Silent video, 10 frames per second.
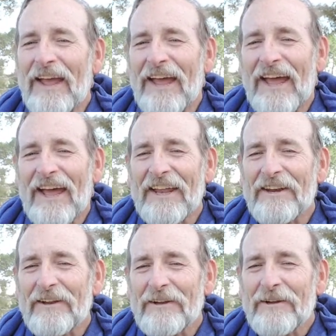
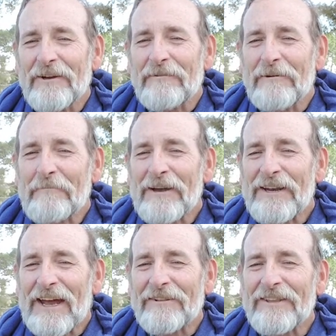And we
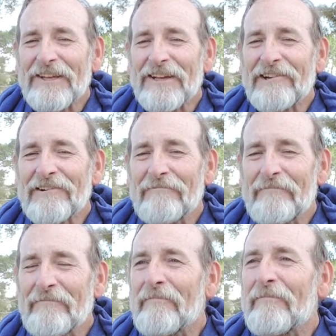went out there,
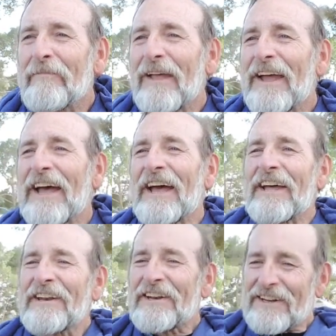
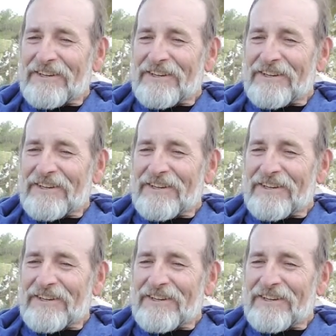and